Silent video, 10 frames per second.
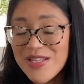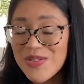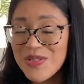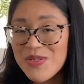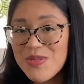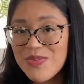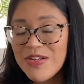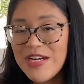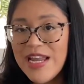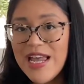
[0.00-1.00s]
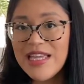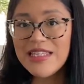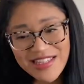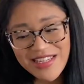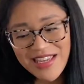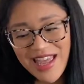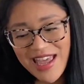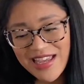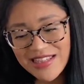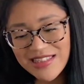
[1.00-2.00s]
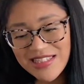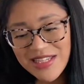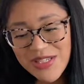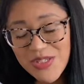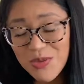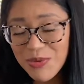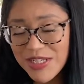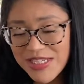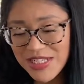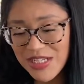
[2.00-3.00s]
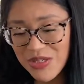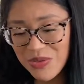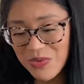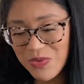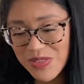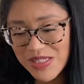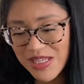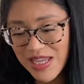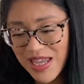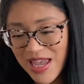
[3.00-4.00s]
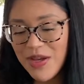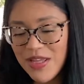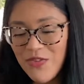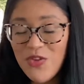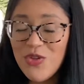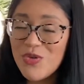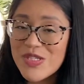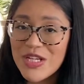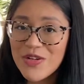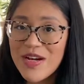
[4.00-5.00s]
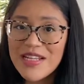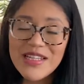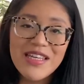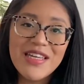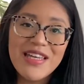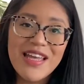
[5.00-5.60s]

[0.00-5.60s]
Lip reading: So this was very handy and super easy to use. If you use it correctly,